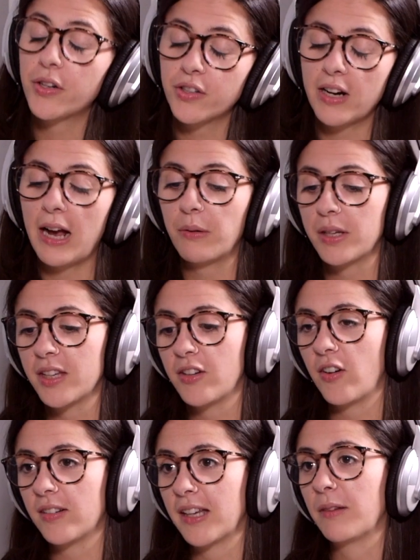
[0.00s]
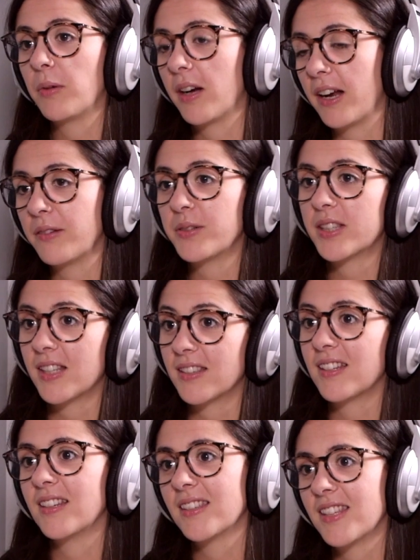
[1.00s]
wonder how he got, what kind of
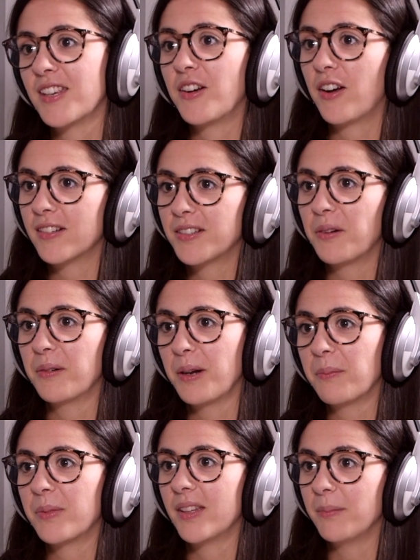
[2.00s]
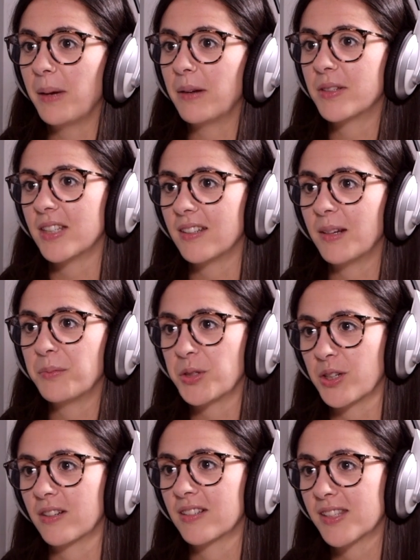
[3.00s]
assistance he got going up the mountain. I'm
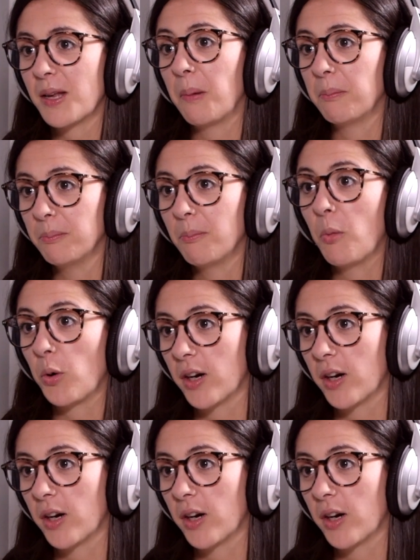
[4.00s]
sure some more.